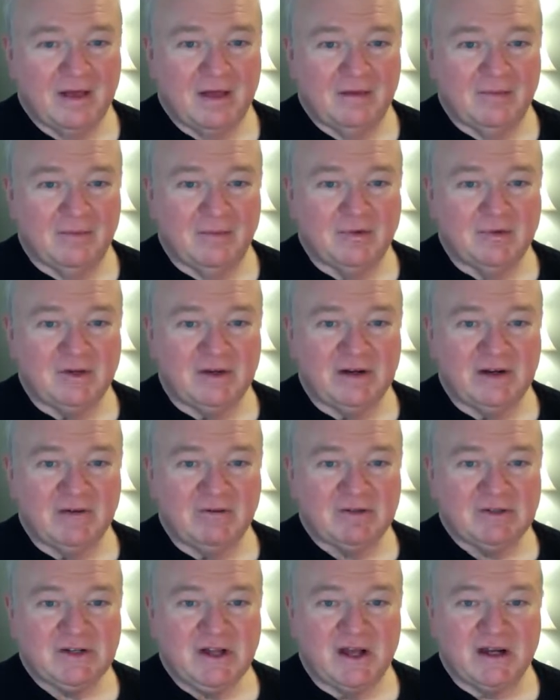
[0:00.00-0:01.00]
Mussolini
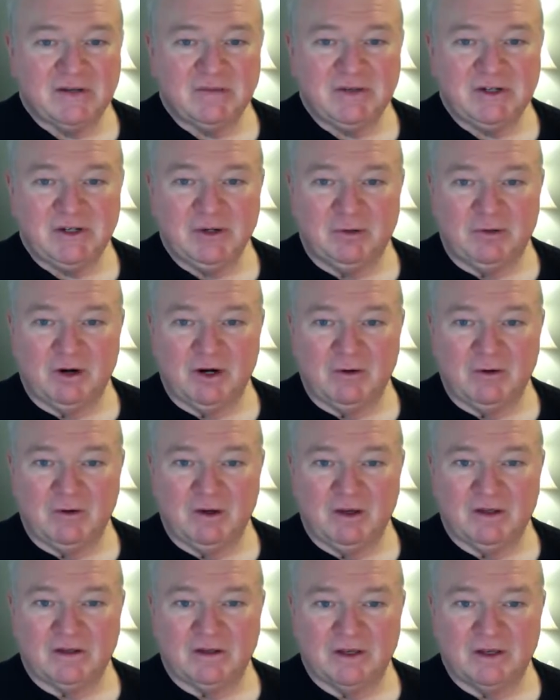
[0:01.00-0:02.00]
was not to be toyed
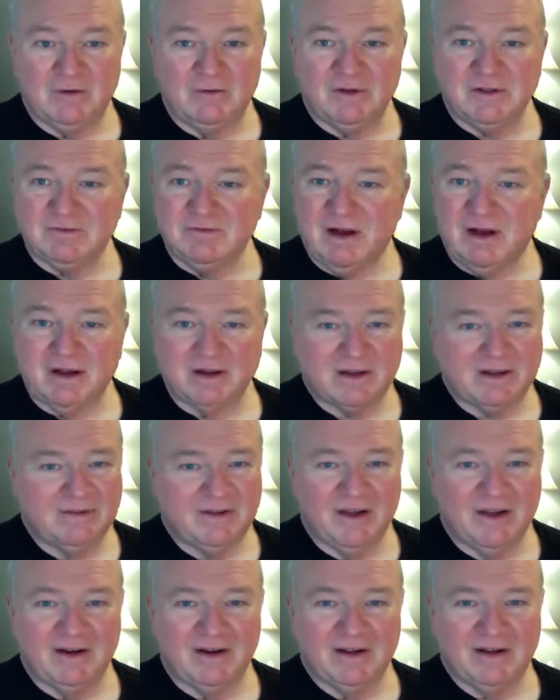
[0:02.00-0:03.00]
with. He was
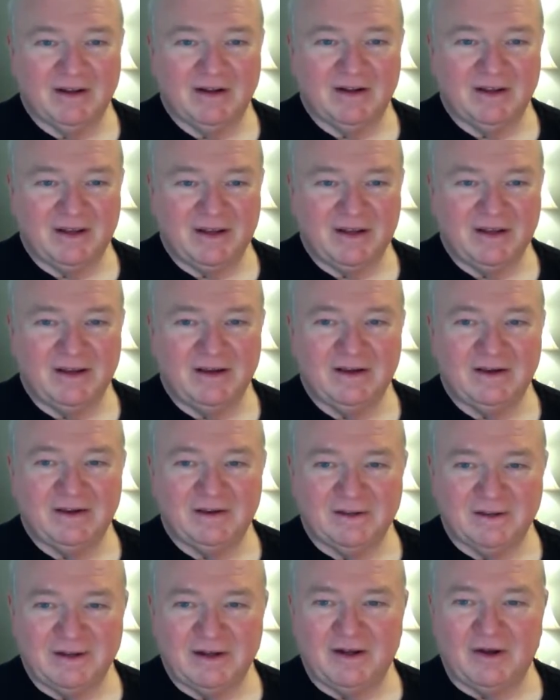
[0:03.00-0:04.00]
Machiavellian. He, in
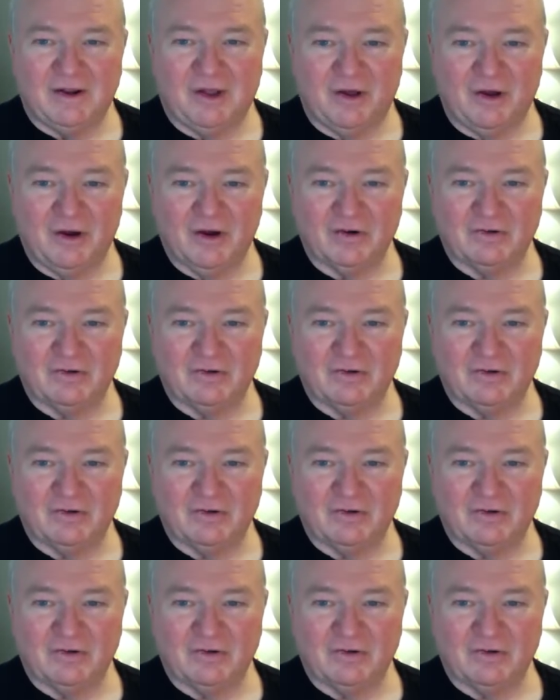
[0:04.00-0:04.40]
a long